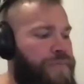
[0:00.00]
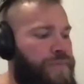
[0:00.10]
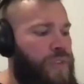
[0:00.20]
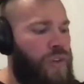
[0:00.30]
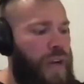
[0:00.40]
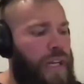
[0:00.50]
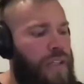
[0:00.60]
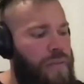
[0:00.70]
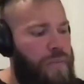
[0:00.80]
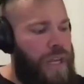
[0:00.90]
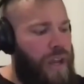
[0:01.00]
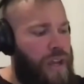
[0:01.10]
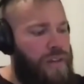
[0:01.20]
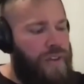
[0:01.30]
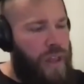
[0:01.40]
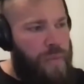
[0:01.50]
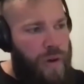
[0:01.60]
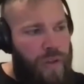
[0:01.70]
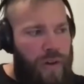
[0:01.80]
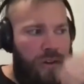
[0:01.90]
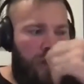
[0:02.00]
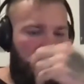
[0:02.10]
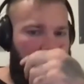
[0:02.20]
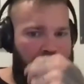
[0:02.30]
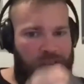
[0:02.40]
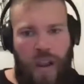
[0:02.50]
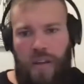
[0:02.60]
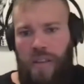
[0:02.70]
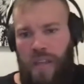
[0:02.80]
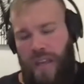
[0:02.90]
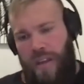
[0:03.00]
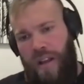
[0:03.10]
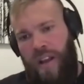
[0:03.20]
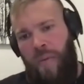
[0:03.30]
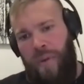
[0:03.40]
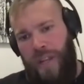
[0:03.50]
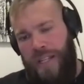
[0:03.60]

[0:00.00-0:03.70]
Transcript: curriculum. And I develop all those and I write the accompanying